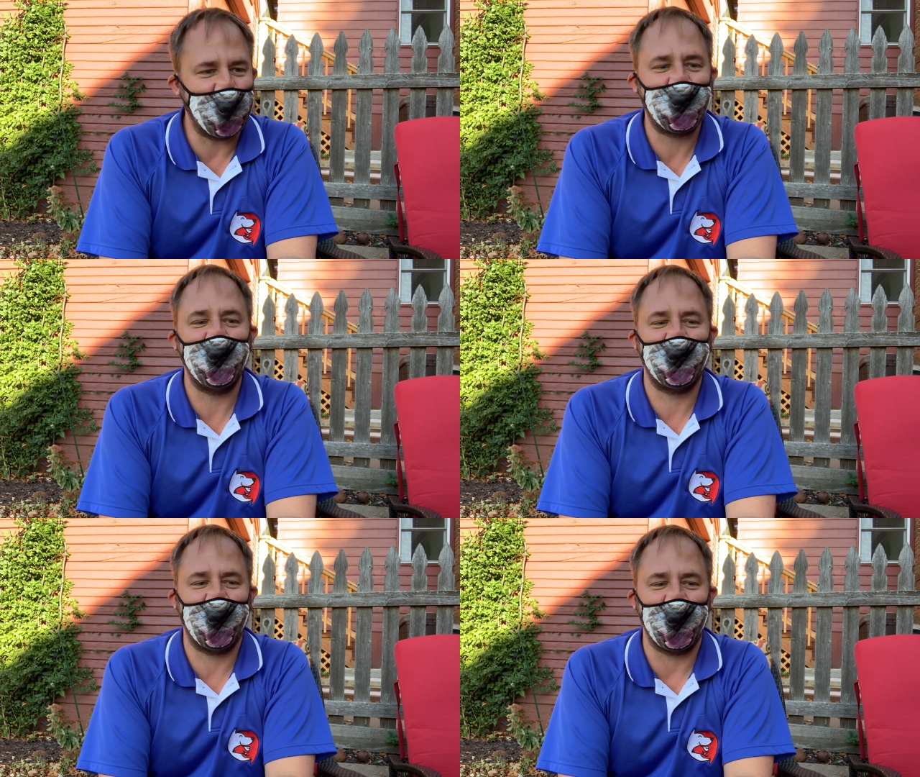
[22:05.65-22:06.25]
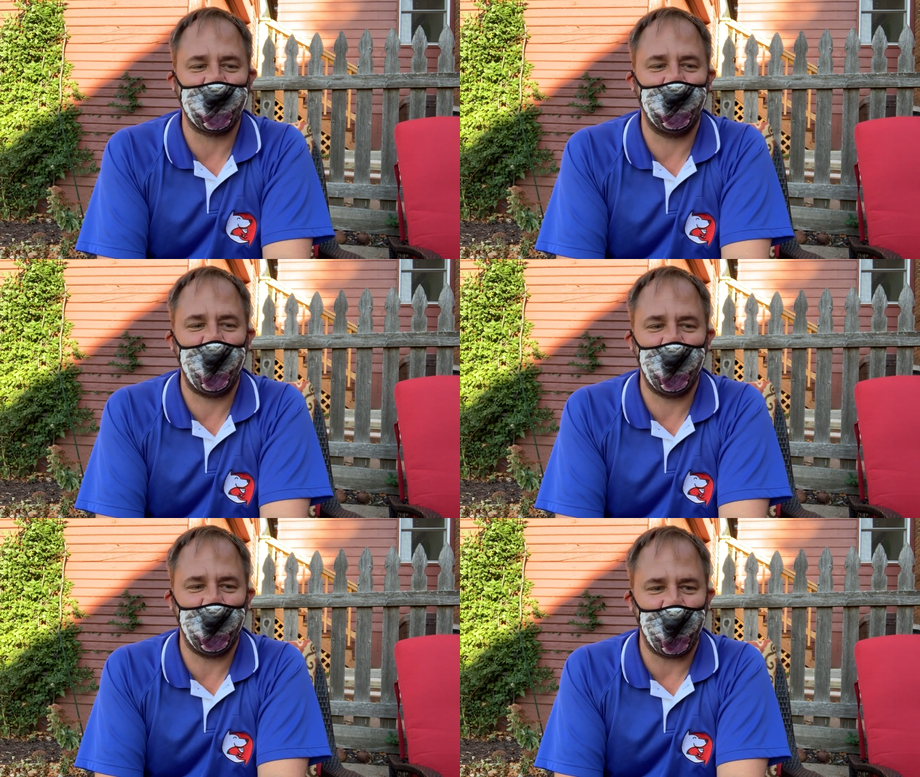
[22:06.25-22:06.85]
She's got some
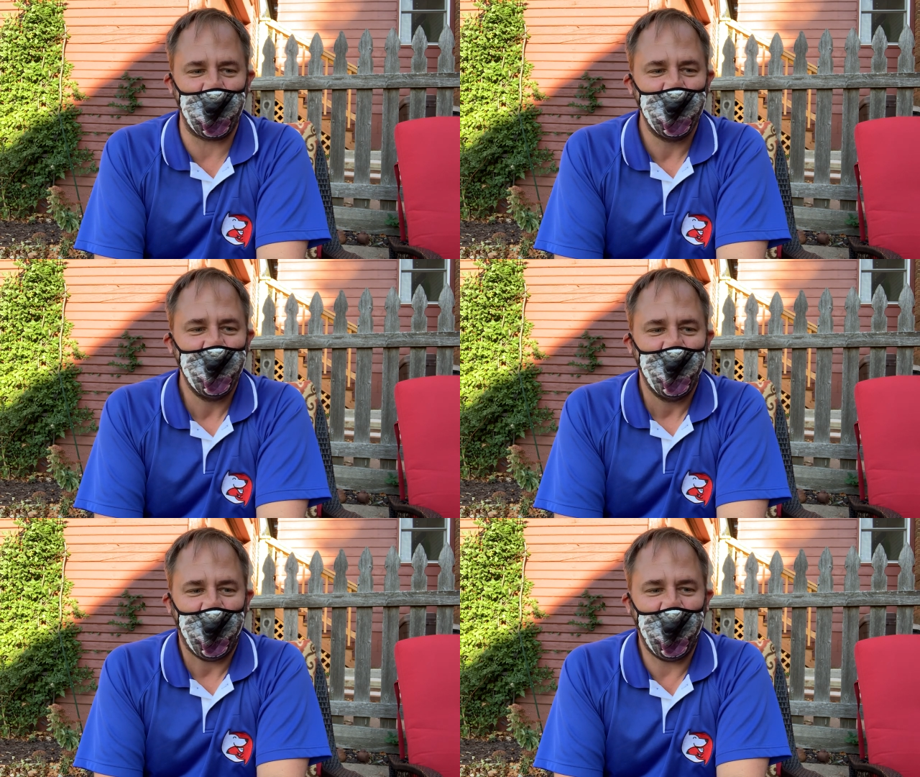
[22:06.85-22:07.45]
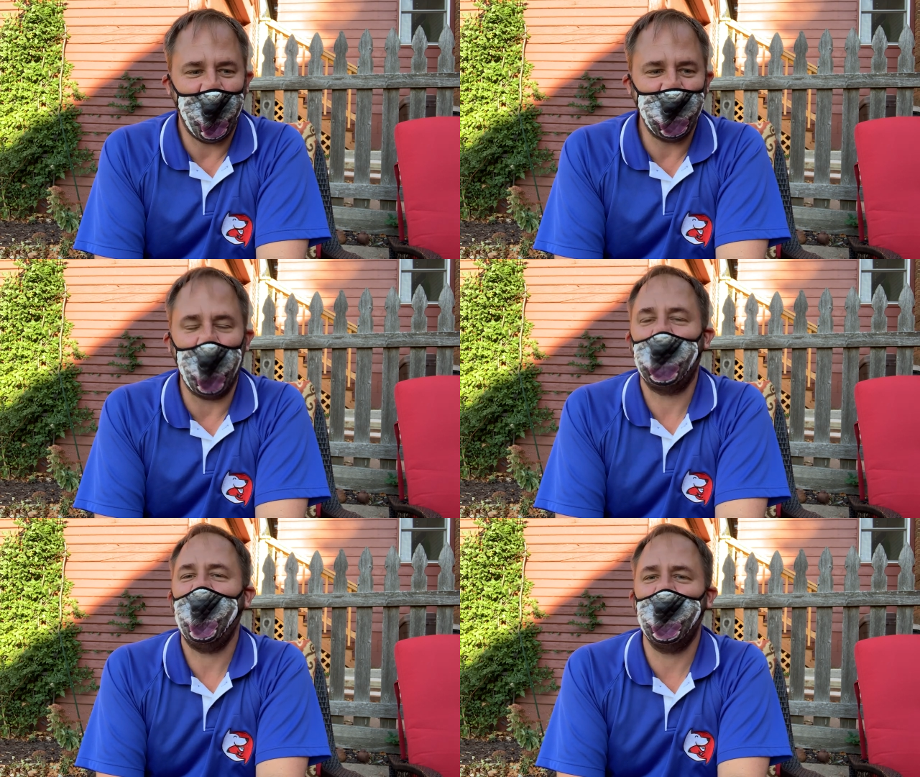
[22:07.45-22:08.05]
peanut butter. Uh,
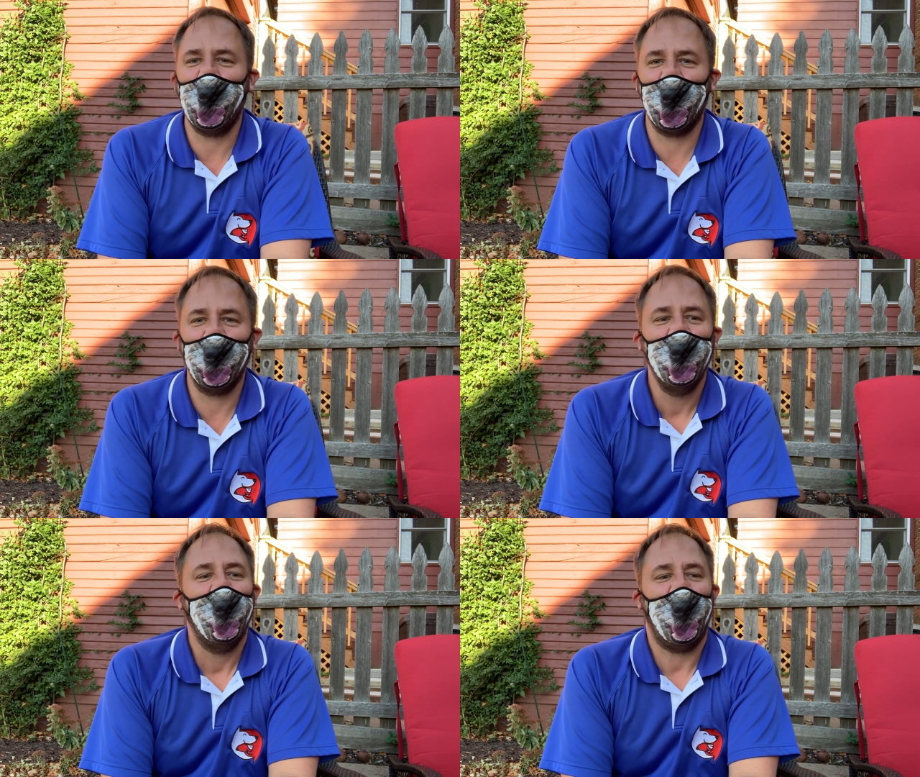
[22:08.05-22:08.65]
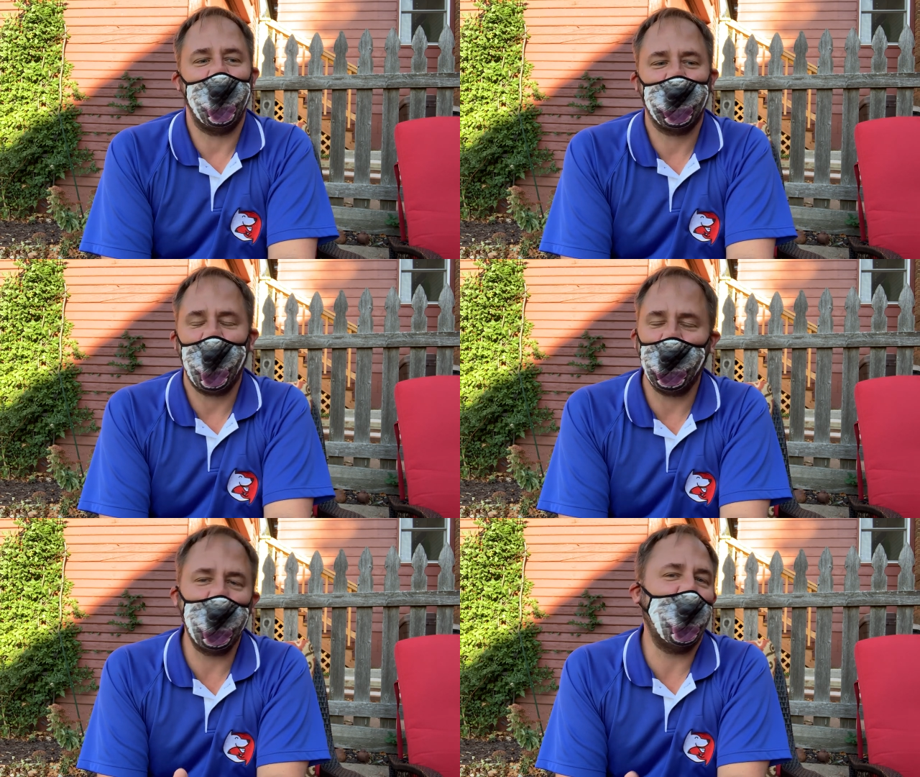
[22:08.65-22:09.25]
now peanut butter I
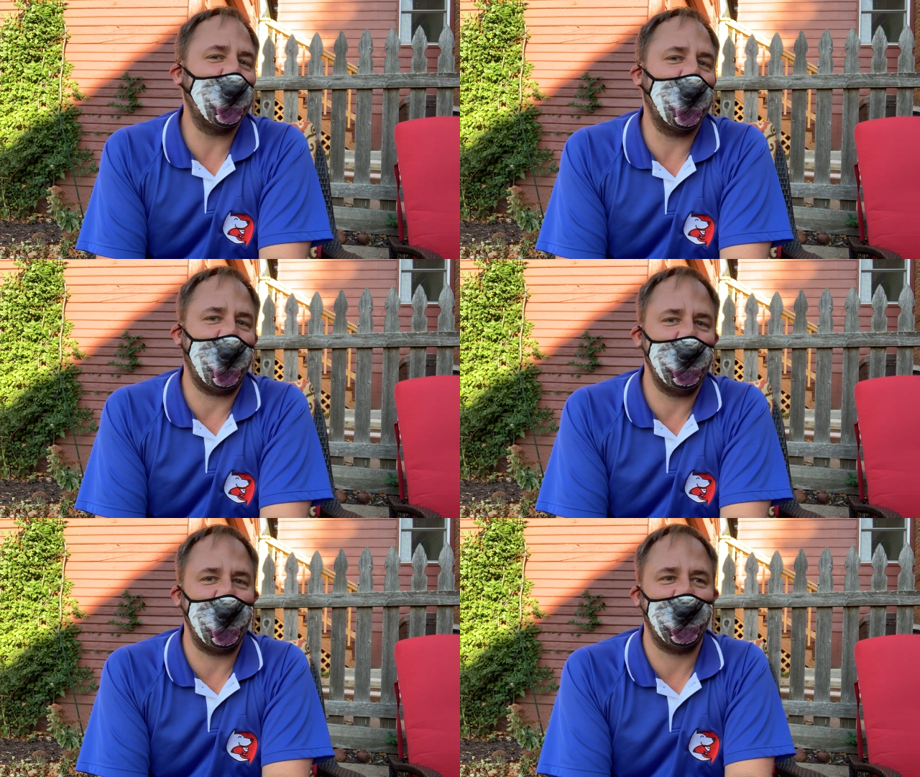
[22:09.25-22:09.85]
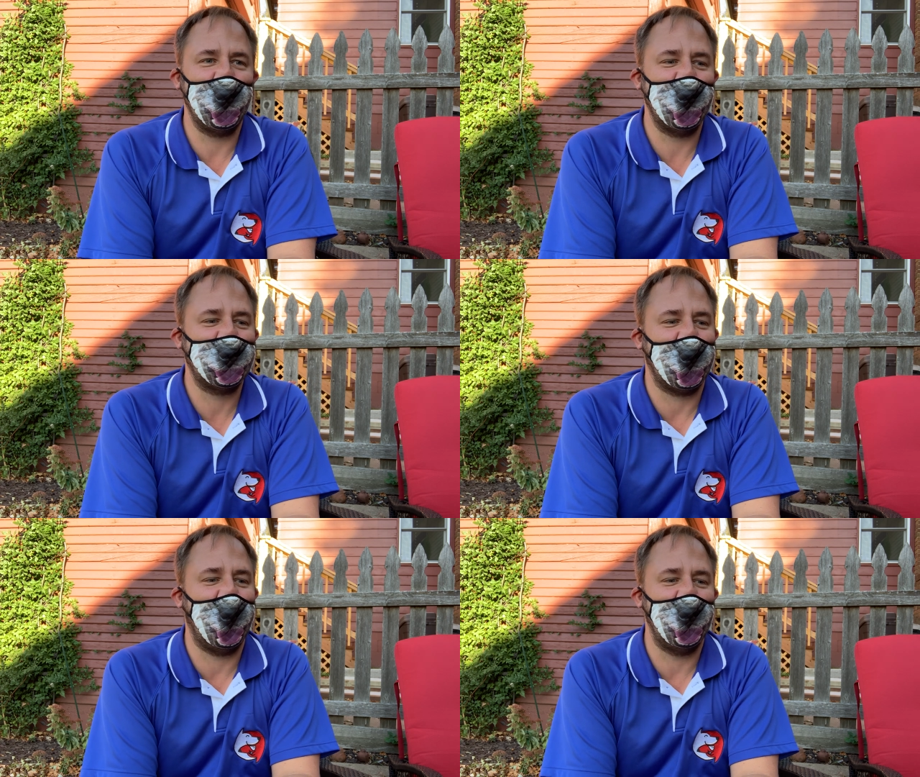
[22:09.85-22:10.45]
probably wouldn't recommend for
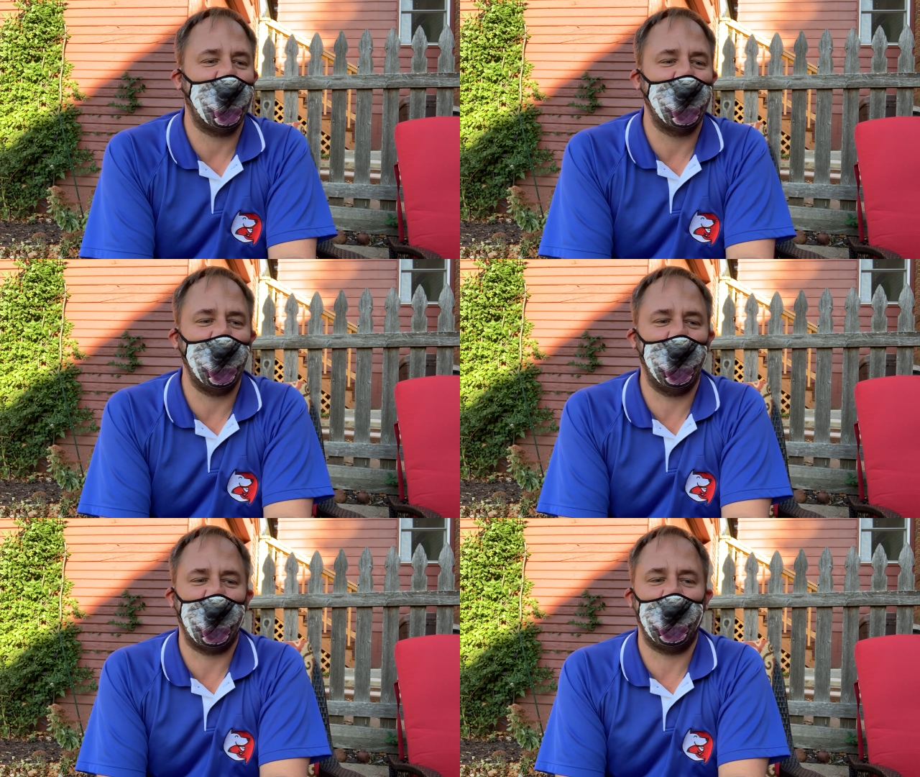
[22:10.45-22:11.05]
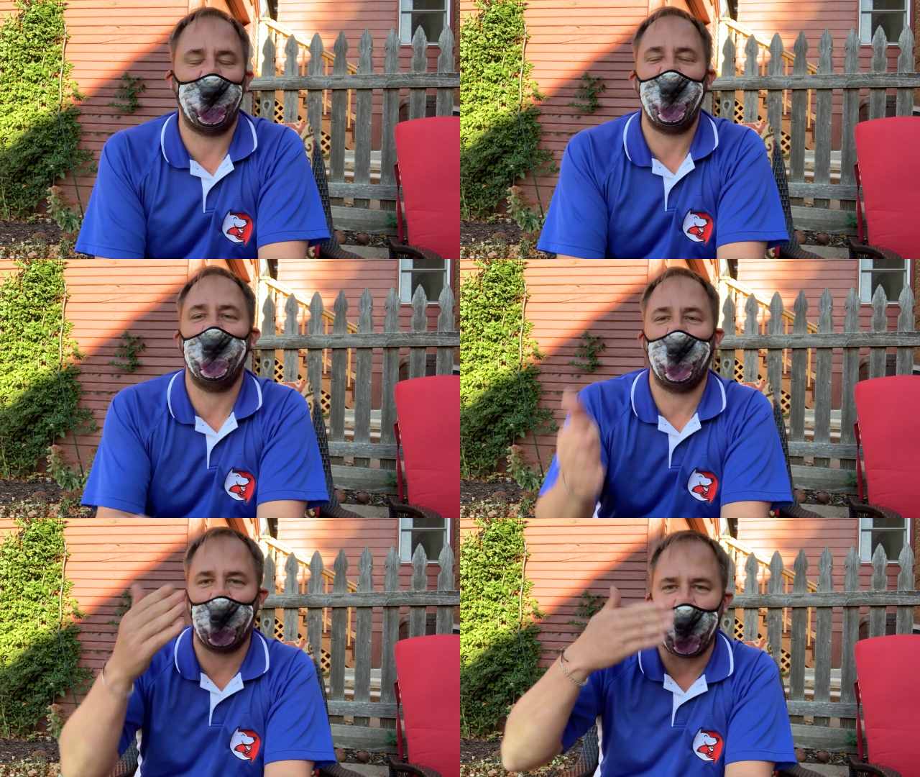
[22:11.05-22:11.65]
this. Uh, you could do it, but
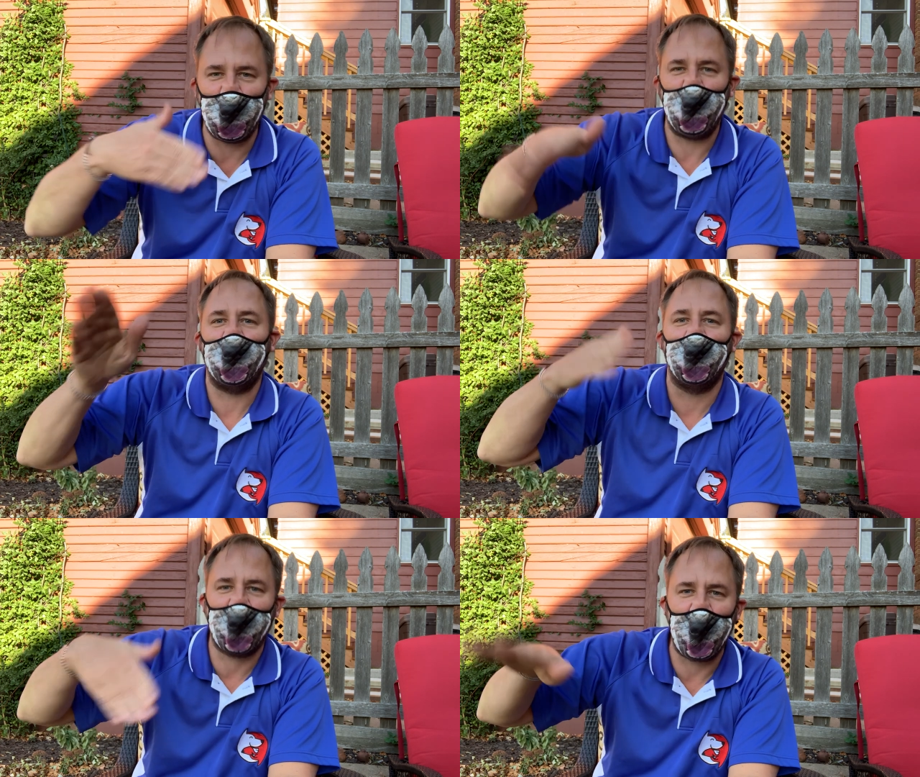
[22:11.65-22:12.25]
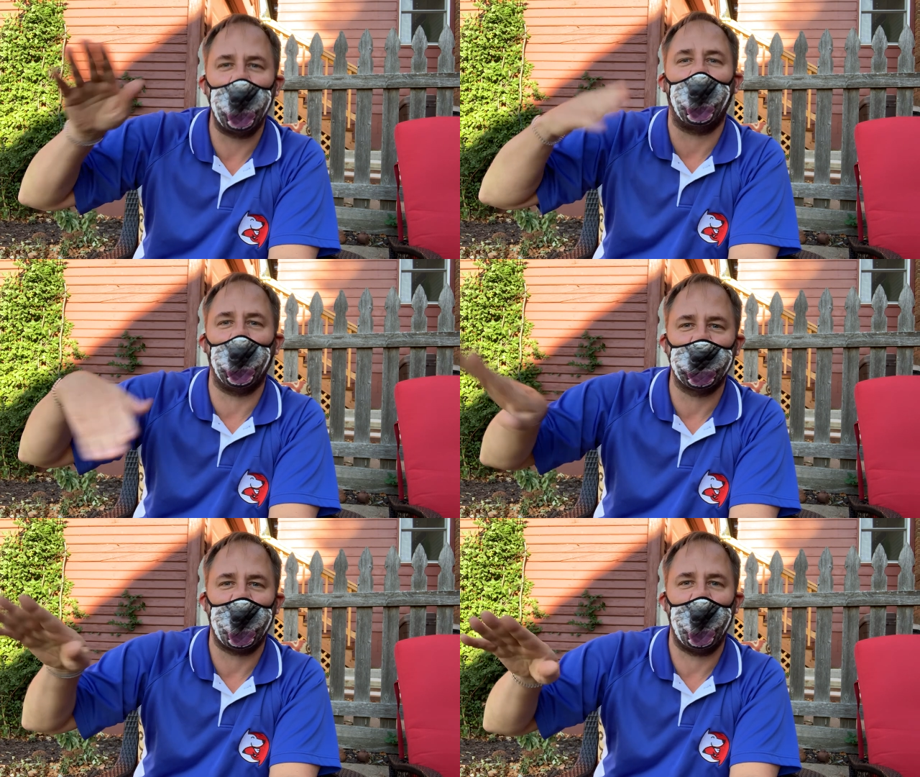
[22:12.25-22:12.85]
peanut butter, I'm going to be licking the
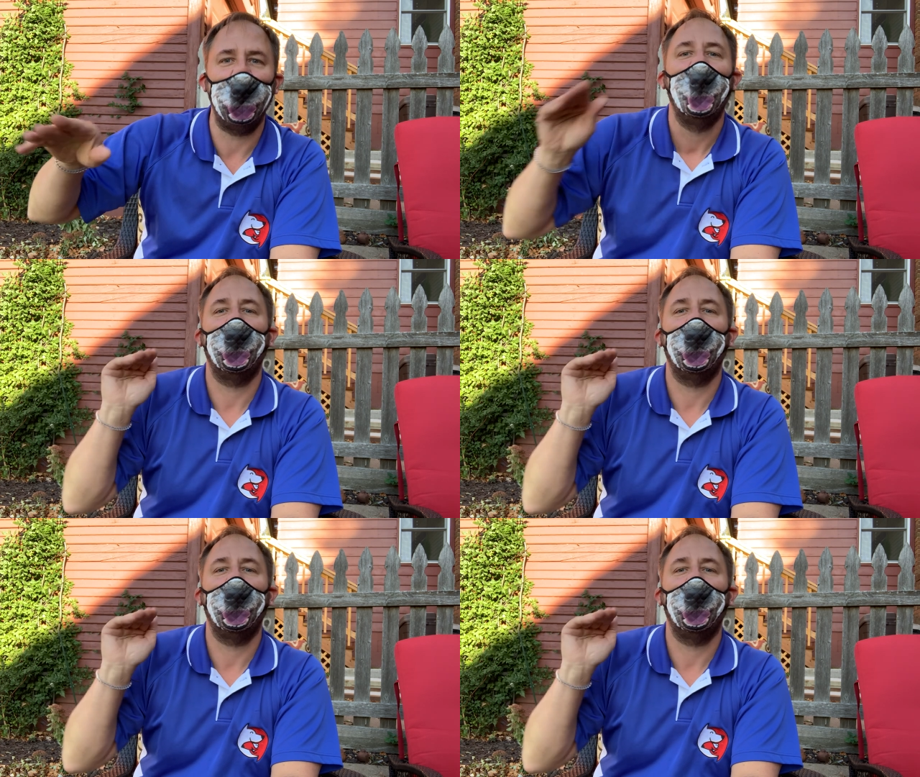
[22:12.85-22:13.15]
whole time.